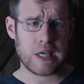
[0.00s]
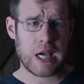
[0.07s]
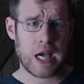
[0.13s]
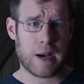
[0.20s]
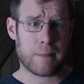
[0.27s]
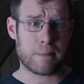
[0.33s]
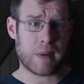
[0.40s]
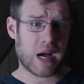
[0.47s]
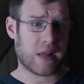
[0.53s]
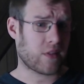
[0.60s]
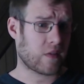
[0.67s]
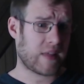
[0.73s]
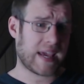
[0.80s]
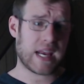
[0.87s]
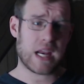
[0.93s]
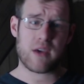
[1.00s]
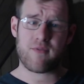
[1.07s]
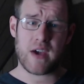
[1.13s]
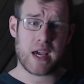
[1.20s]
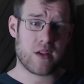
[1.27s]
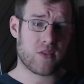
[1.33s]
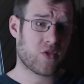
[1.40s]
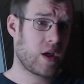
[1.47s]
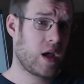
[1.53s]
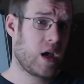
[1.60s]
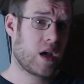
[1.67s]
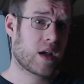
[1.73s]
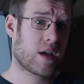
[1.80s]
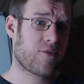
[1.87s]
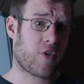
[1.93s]
Um, but the laning phase
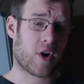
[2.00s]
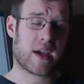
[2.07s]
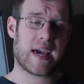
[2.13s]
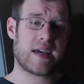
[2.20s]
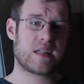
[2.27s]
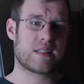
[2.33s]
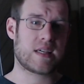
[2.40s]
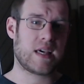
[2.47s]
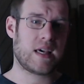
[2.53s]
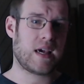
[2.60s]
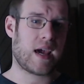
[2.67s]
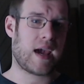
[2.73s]
for K T